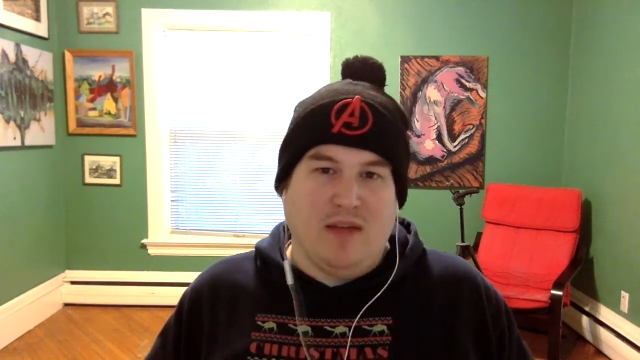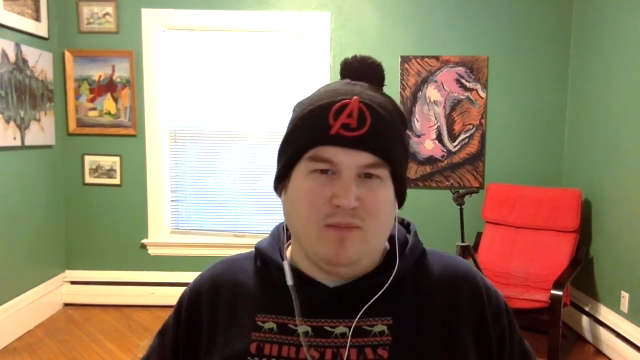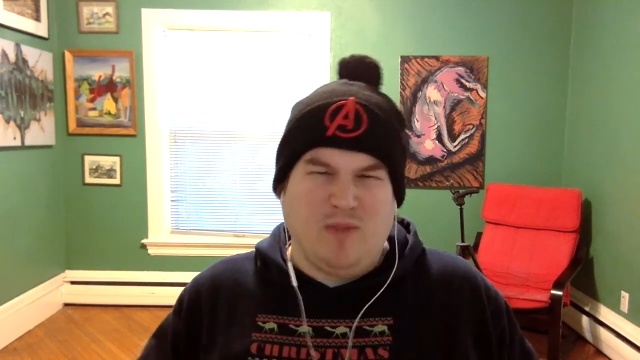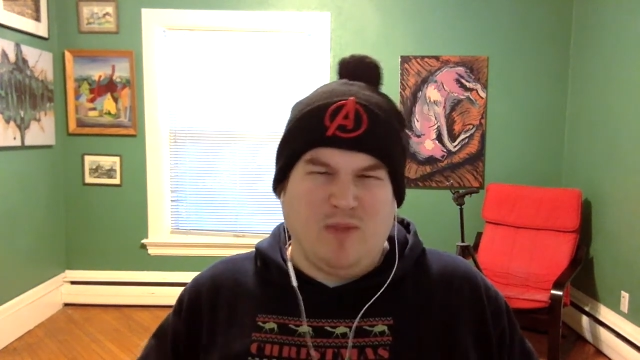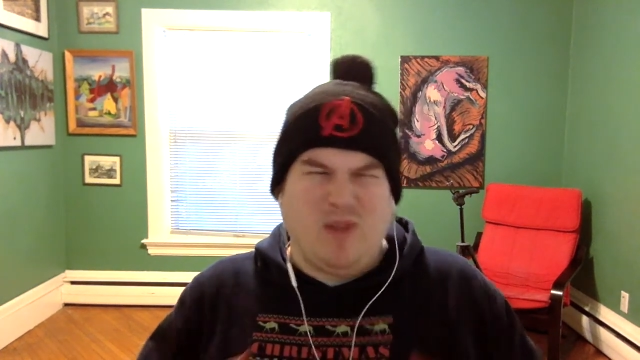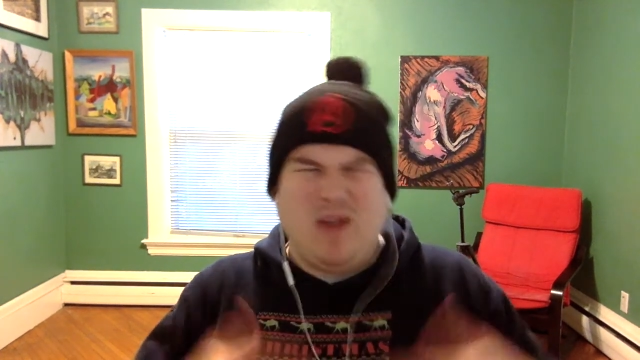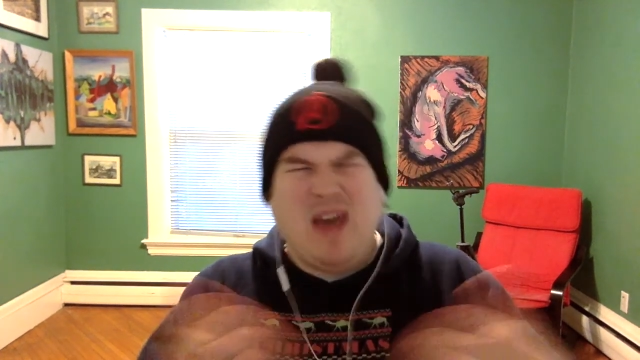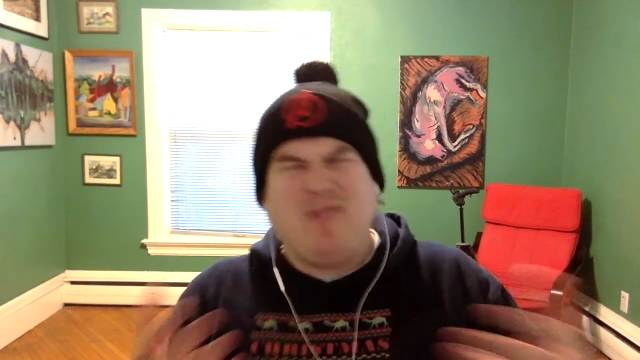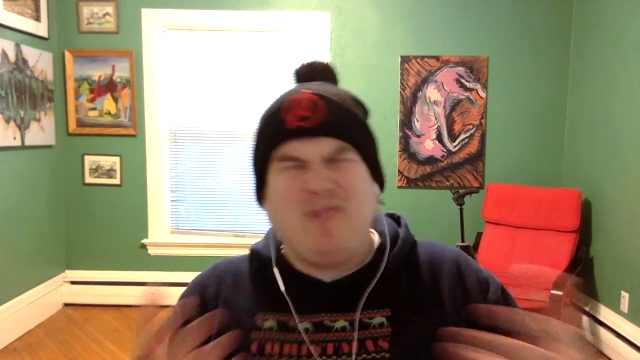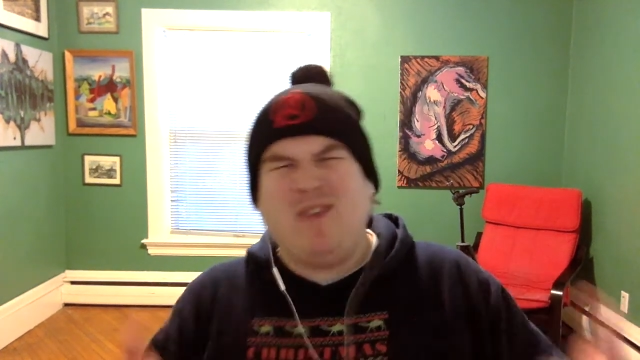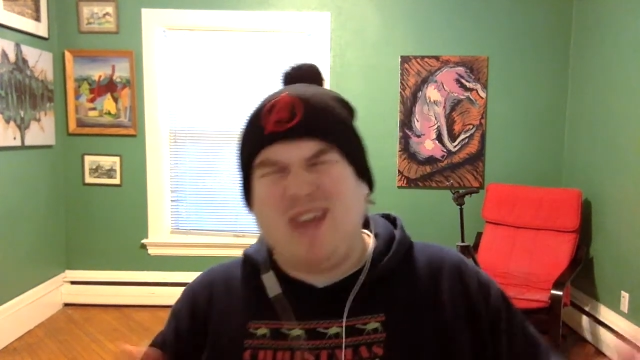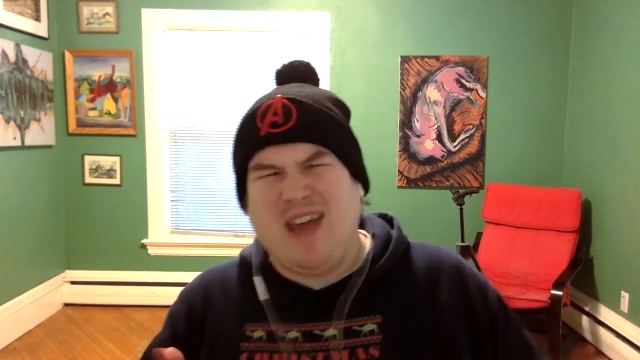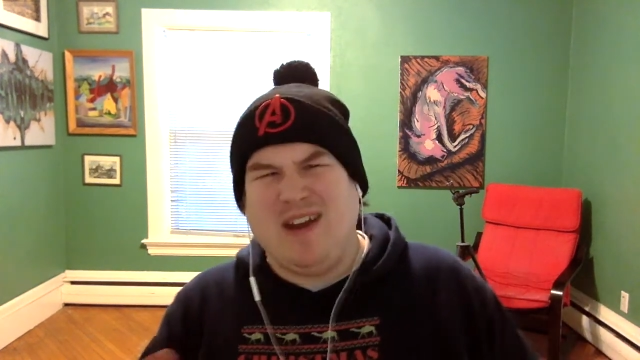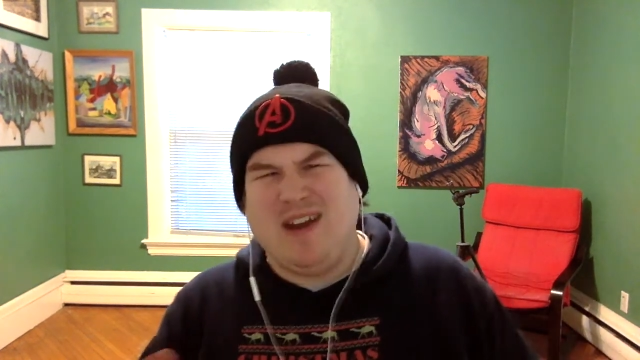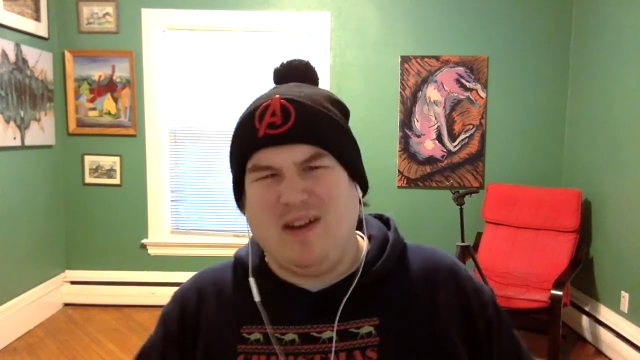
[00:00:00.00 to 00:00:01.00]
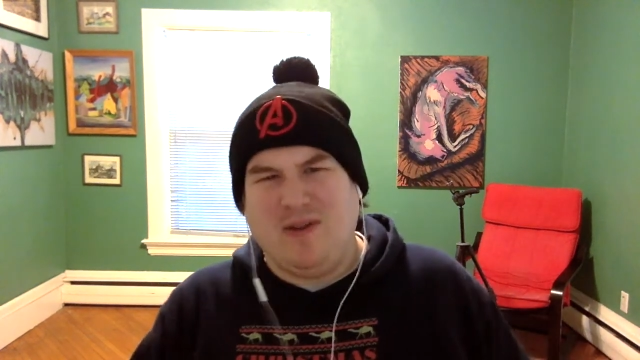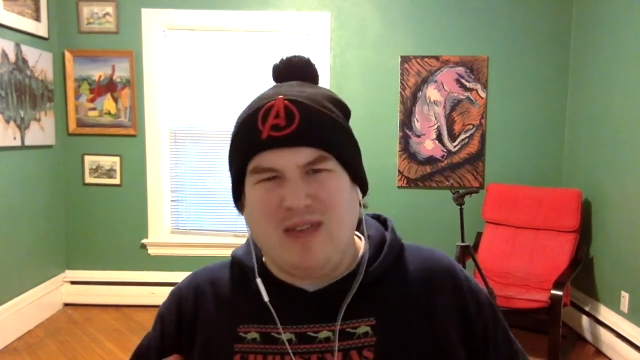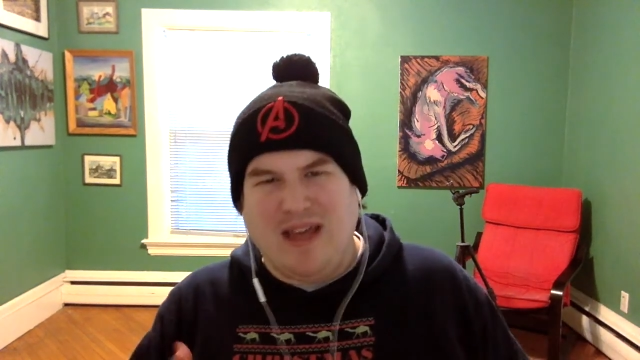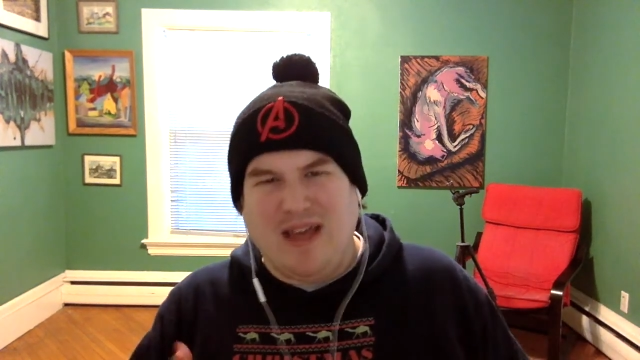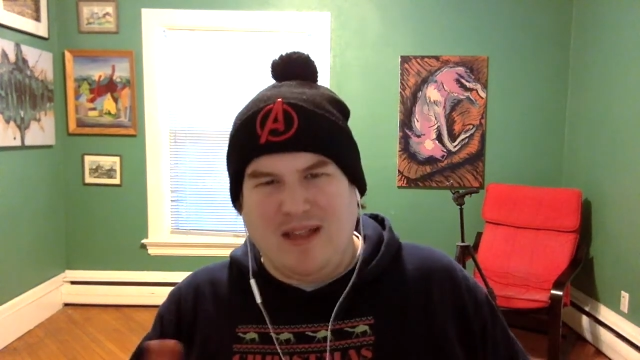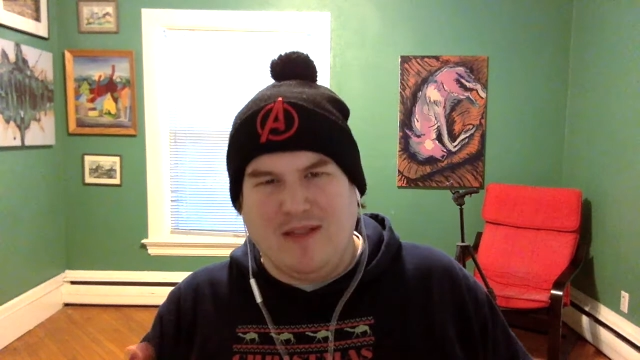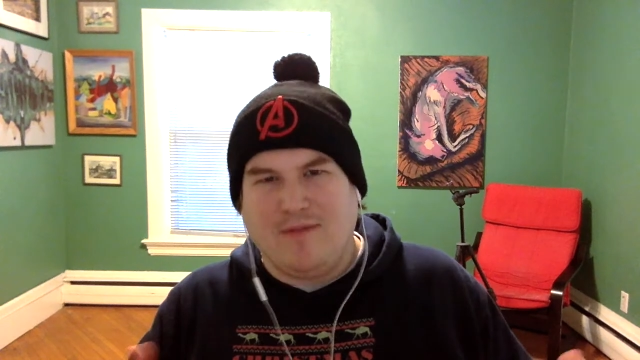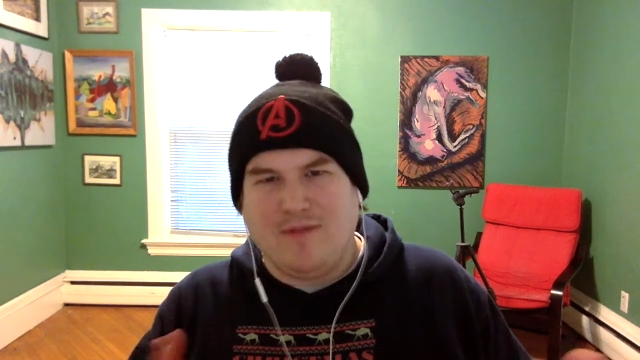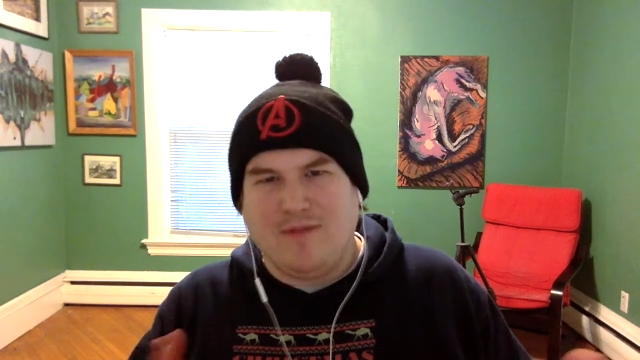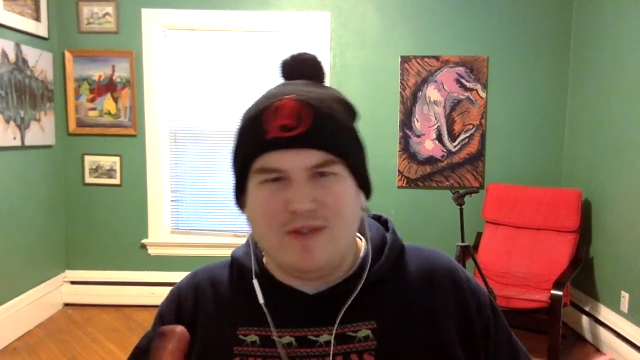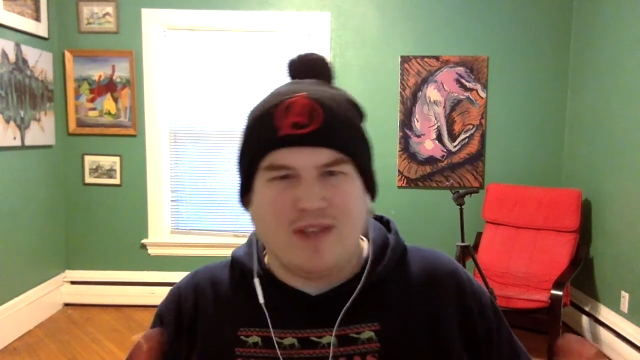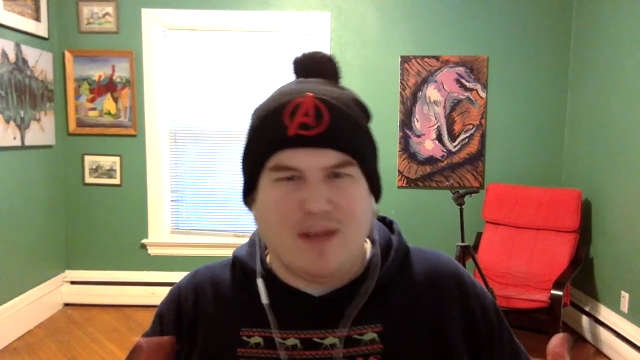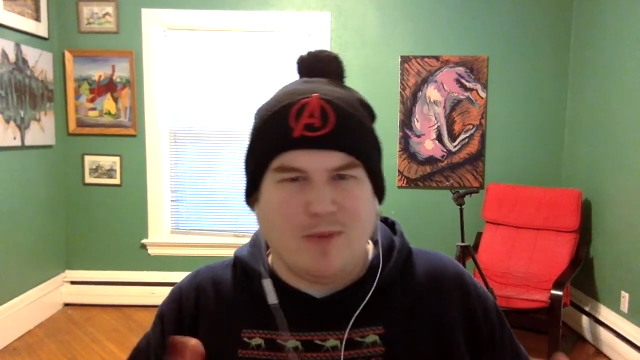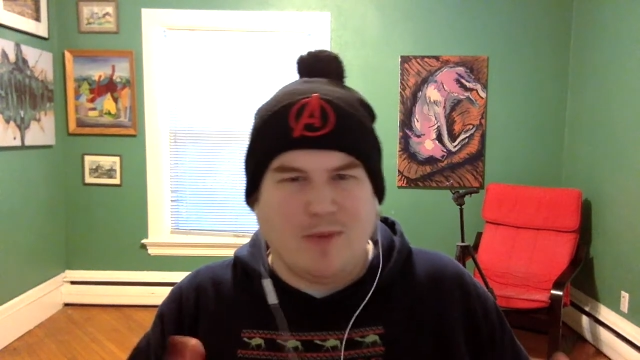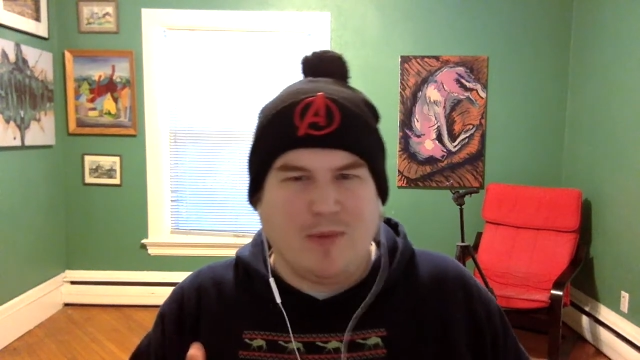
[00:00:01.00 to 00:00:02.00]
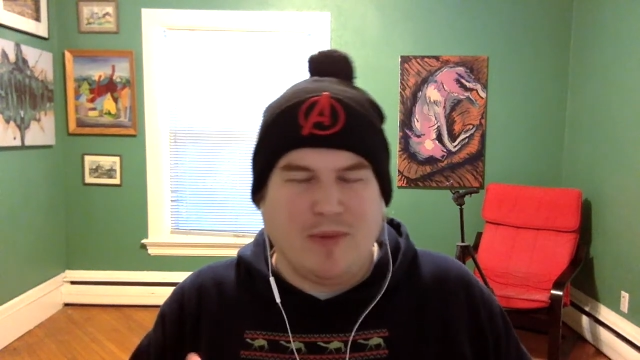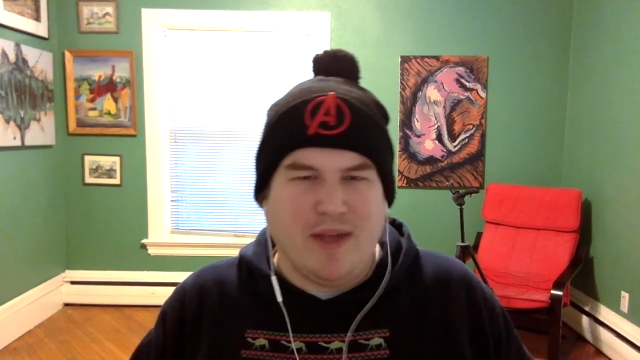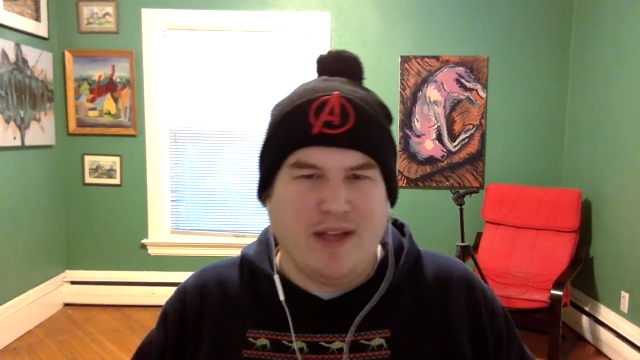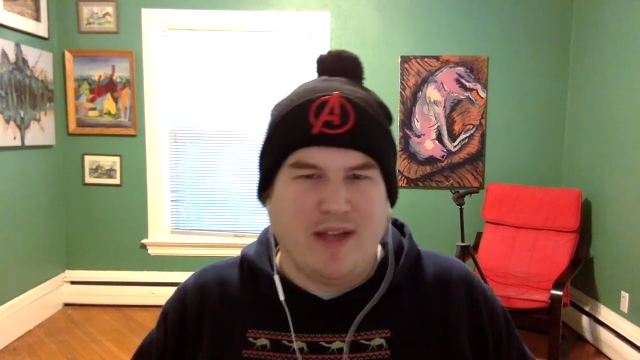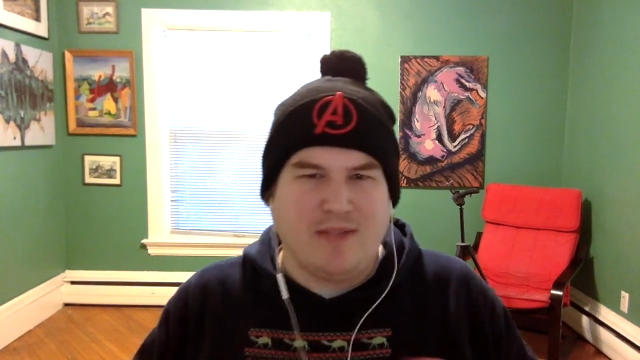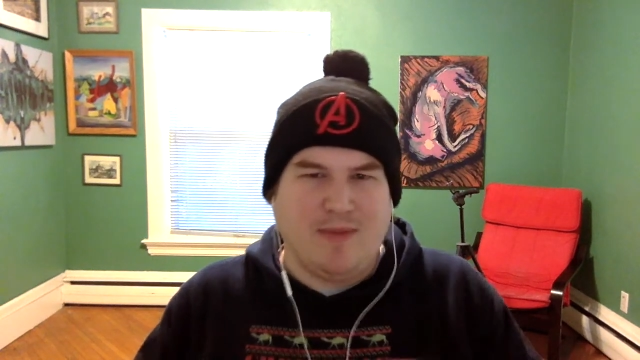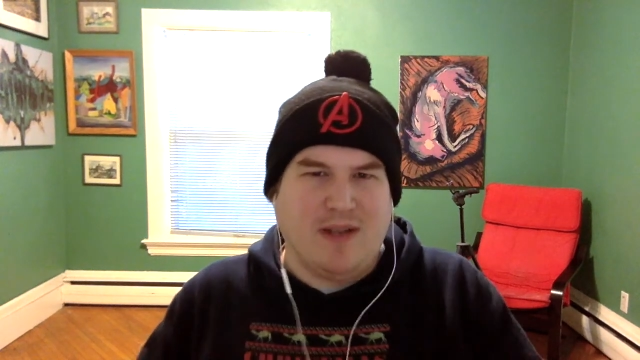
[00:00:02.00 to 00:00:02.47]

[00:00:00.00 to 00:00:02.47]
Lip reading: You have to kind of do that in the first couple plays